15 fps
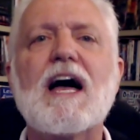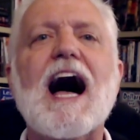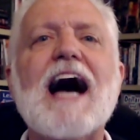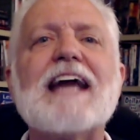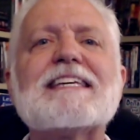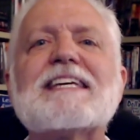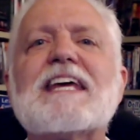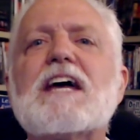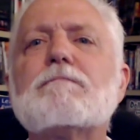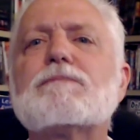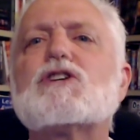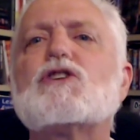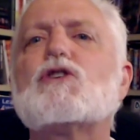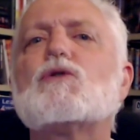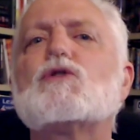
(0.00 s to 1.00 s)
Attempt
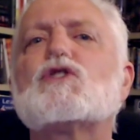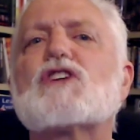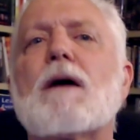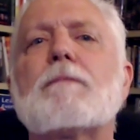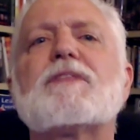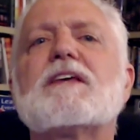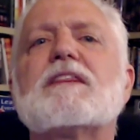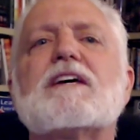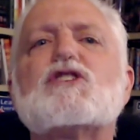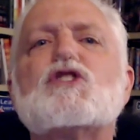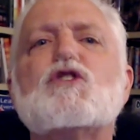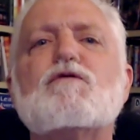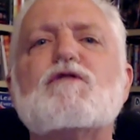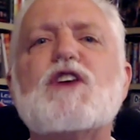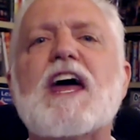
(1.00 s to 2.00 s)
to do something that
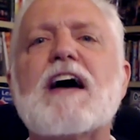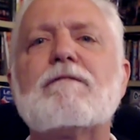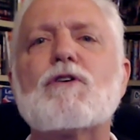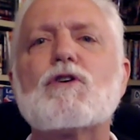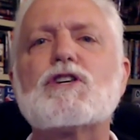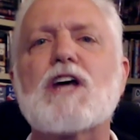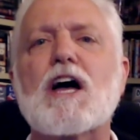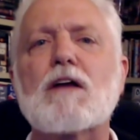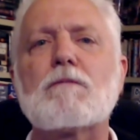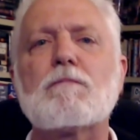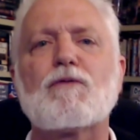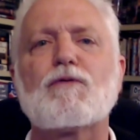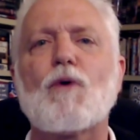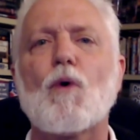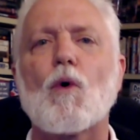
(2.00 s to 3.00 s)
you've never done
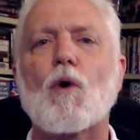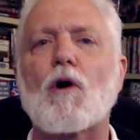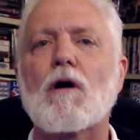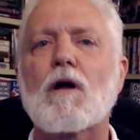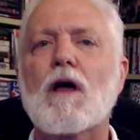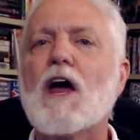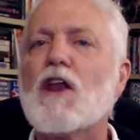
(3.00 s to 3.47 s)
before,